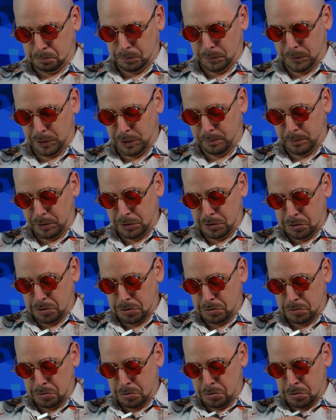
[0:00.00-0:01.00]
Am I?
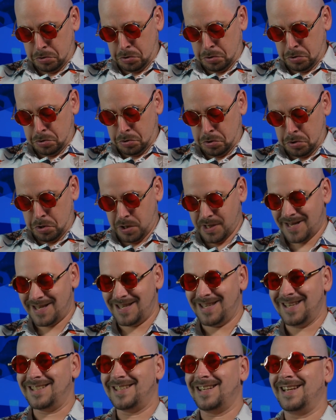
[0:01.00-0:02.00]

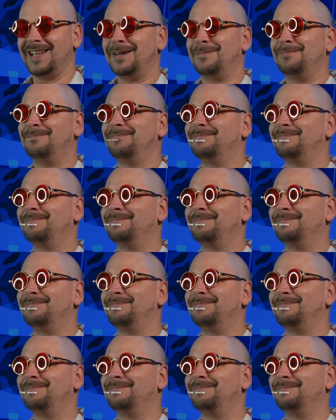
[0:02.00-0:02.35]
Yes, I am.